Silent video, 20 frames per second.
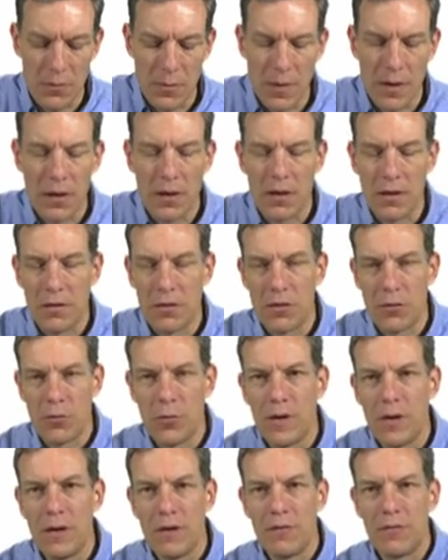by
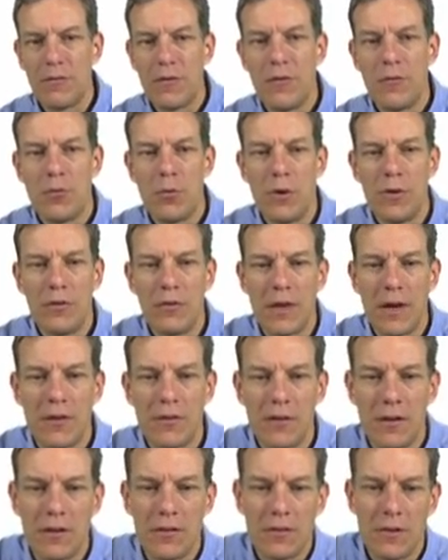3 of 1's
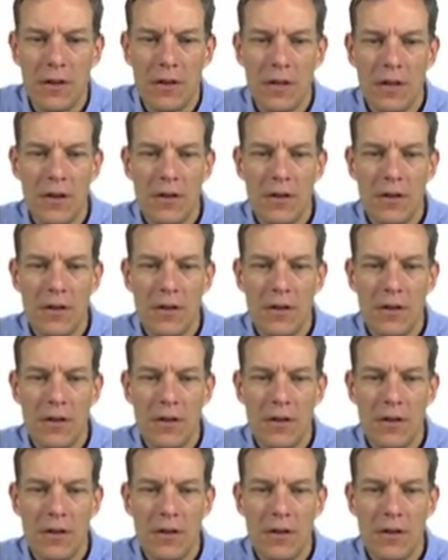assets.